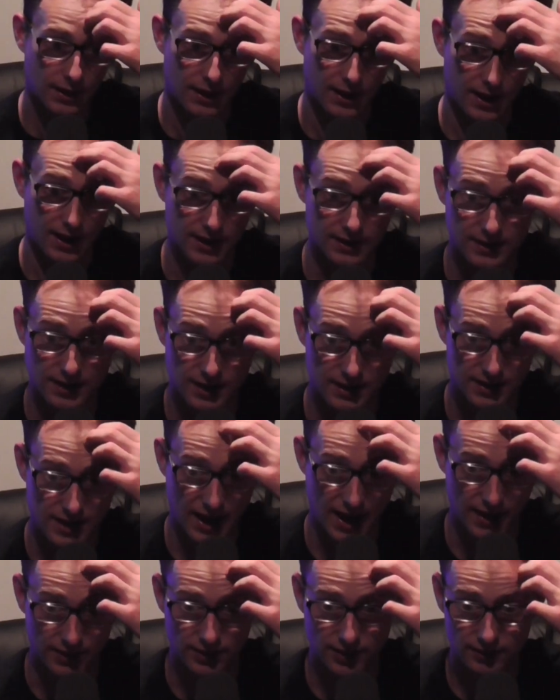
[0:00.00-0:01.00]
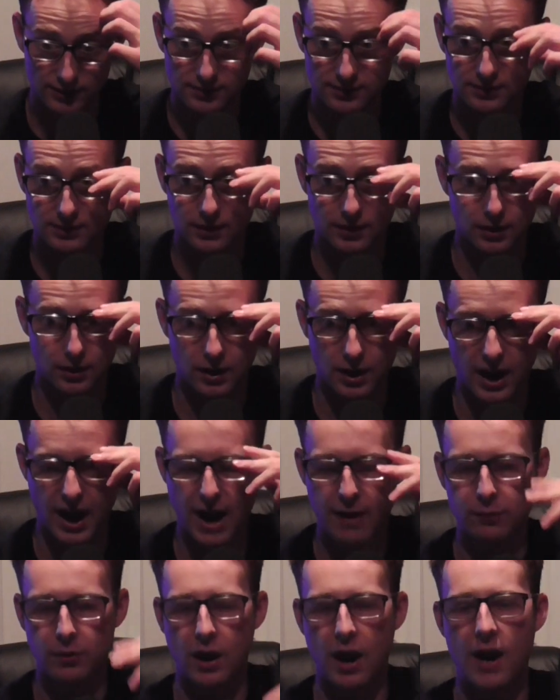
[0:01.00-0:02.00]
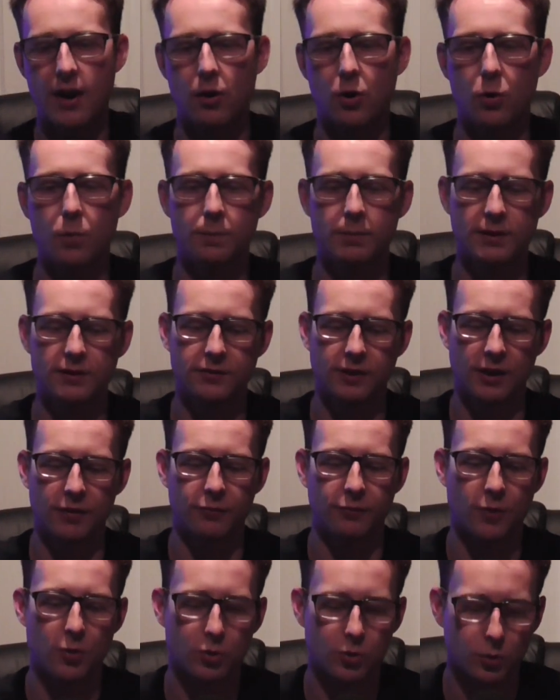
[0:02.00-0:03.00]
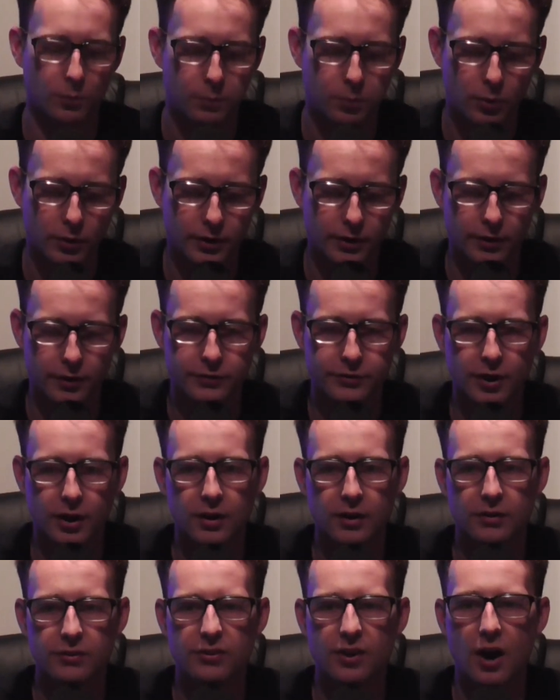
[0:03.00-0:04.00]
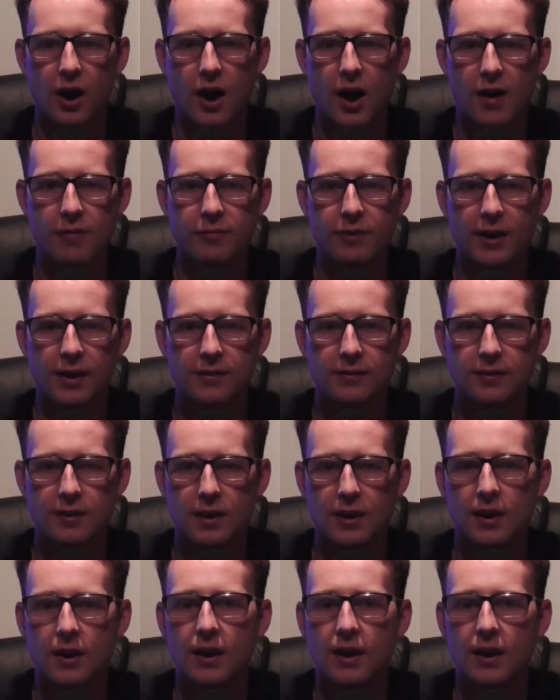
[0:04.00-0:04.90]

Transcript: And I hope he's a focal point of this Arkansas offense.